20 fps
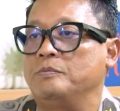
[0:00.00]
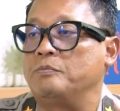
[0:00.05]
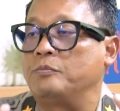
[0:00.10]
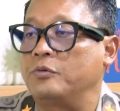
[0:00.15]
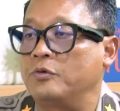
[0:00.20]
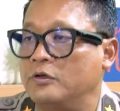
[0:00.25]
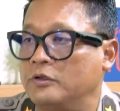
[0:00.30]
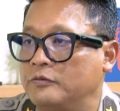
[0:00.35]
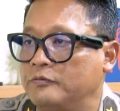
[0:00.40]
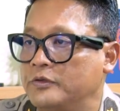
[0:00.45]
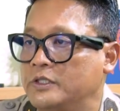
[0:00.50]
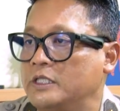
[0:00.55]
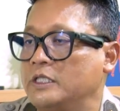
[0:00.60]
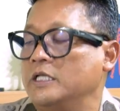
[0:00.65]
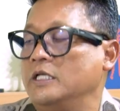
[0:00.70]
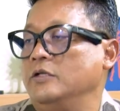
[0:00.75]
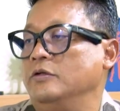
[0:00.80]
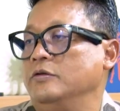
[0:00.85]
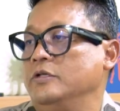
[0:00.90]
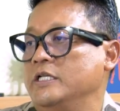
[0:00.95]
proud with
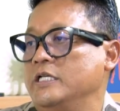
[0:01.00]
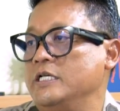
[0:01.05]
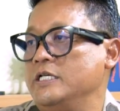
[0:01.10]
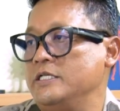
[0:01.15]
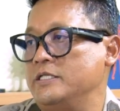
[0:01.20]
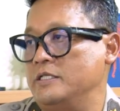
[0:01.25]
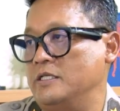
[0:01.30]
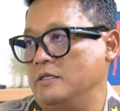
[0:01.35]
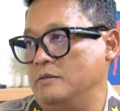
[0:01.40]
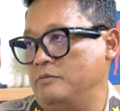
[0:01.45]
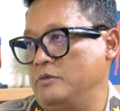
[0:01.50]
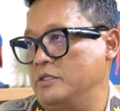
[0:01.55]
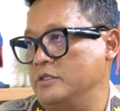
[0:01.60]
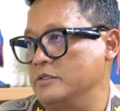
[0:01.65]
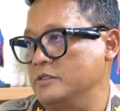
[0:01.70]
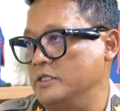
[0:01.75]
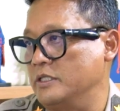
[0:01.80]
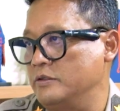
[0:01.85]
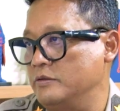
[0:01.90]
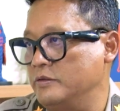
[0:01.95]
the Indonesia,
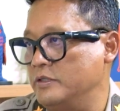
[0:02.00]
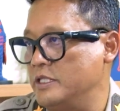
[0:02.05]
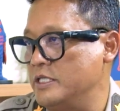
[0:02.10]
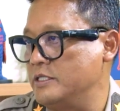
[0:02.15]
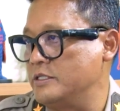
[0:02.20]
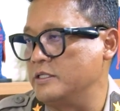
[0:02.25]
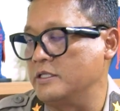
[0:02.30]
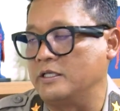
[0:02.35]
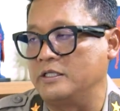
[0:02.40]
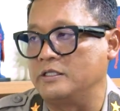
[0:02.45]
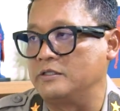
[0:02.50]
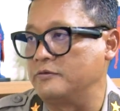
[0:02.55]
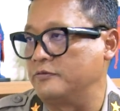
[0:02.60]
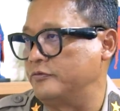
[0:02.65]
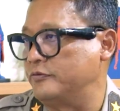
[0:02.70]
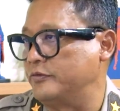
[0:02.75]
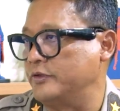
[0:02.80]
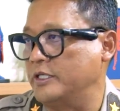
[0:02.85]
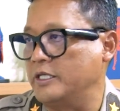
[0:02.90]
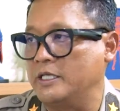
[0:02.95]
because Indonesia is
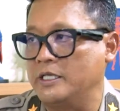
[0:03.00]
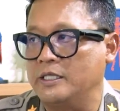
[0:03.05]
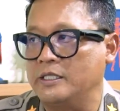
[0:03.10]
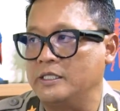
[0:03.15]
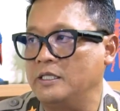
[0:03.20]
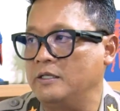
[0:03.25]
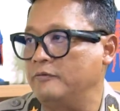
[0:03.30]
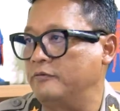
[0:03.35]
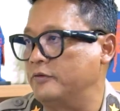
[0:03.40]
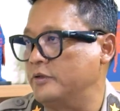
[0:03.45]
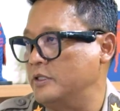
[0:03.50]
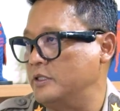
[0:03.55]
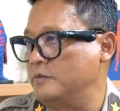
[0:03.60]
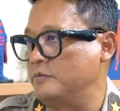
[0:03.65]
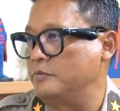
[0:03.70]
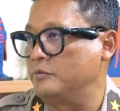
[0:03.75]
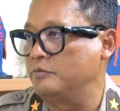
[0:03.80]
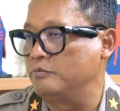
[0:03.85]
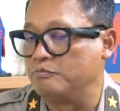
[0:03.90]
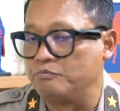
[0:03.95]
very, very
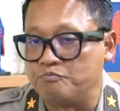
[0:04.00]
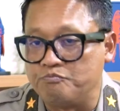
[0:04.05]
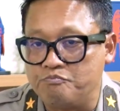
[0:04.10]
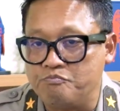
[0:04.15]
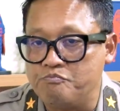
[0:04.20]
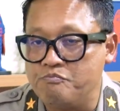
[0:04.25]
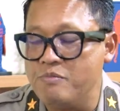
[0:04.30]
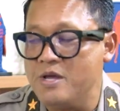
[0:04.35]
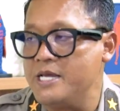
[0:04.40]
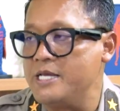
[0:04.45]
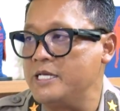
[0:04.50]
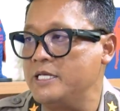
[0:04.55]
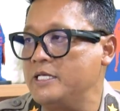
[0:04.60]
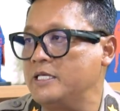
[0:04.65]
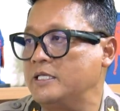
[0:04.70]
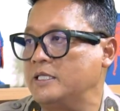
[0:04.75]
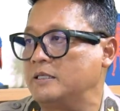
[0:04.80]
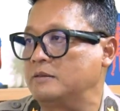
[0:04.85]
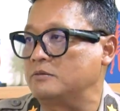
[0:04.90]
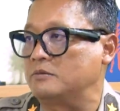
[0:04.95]

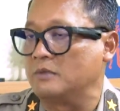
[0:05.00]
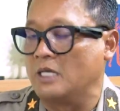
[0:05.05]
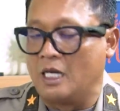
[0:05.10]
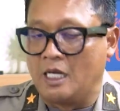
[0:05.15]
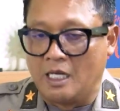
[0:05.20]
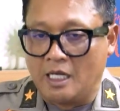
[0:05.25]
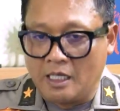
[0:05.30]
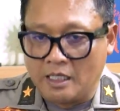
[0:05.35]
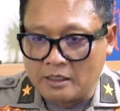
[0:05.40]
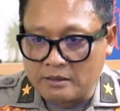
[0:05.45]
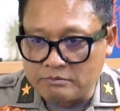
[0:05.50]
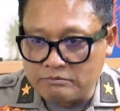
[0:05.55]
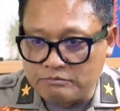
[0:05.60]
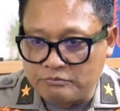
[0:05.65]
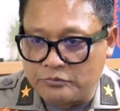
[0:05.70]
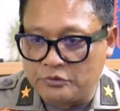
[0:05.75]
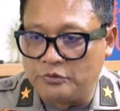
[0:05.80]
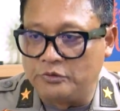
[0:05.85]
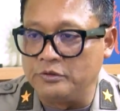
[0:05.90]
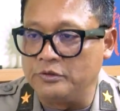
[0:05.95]
big,
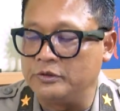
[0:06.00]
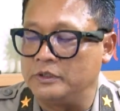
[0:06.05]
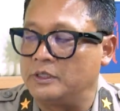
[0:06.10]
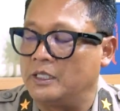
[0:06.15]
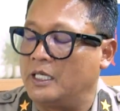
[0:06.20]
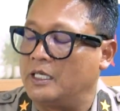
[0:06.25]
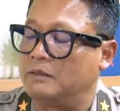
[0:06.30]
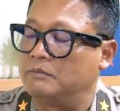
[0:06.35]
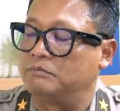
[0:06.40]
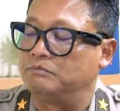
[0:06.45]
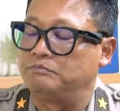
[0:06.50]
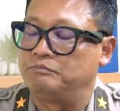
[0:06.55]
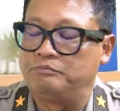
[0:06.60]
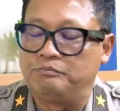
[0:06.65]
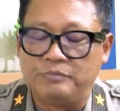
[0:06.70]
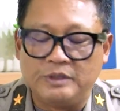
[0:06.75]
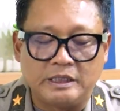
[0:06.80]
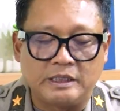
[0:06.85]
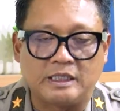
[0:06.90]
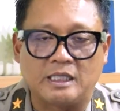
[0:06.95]
good, and
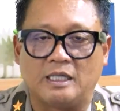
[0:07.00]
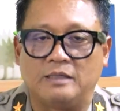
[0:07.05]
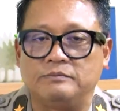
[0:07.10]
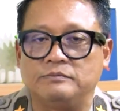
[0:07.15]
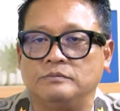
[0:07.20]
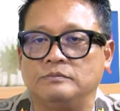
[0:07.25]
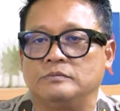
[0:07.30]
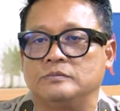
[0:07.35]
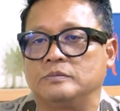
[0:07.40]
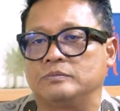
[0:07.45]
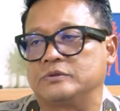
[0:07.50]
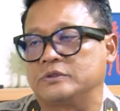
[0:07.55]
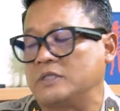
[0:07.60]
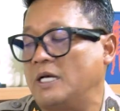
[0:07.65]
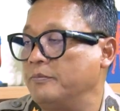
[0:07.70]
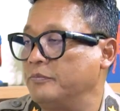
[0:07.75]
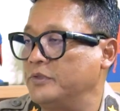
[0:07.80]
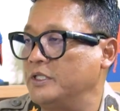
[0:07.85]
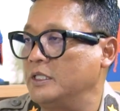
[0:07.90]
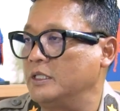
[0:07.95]
become
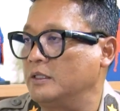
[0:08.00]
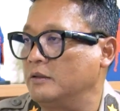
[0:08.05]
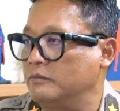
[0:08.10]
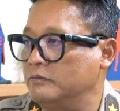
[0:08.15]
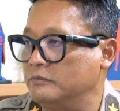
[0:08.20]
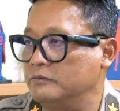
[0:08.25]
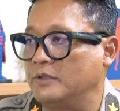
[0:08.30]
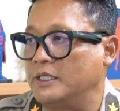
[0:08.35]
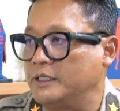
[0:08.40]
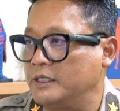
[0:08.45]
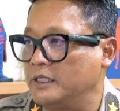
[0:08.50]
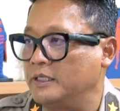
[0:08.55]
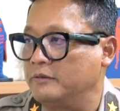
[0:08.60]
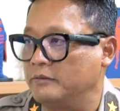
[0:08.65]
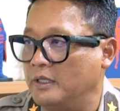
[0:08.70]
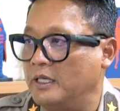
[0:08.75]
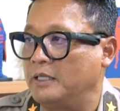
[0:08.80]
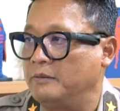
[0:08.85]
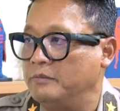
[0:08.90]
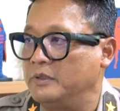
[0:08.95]
something one day.
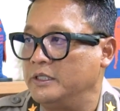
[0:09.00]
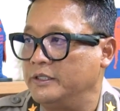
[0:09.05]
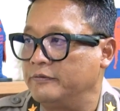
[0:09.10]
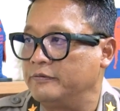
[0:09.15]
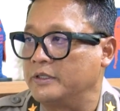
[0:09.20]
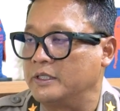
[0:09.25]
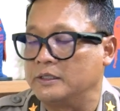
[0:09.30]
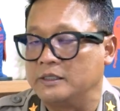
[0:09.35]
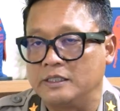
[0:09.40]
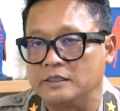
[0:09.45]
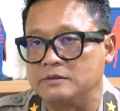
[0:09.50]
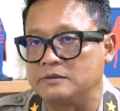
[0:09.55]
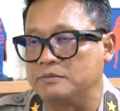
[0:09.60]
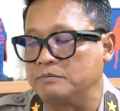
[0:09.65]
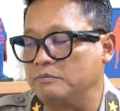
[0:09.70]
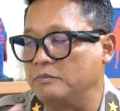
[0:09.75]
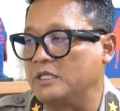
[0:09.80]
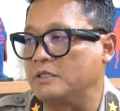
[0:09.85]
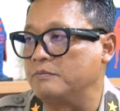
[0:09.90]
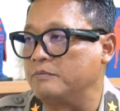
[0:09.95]
I believe that's
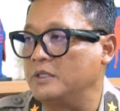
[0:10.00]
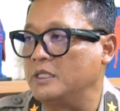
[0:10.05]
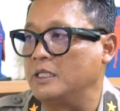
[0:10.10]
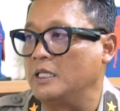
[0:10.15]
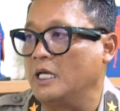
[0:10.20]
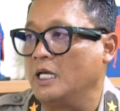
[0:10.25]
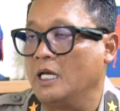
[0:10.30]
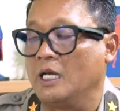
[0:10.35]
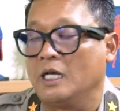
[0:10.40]
make me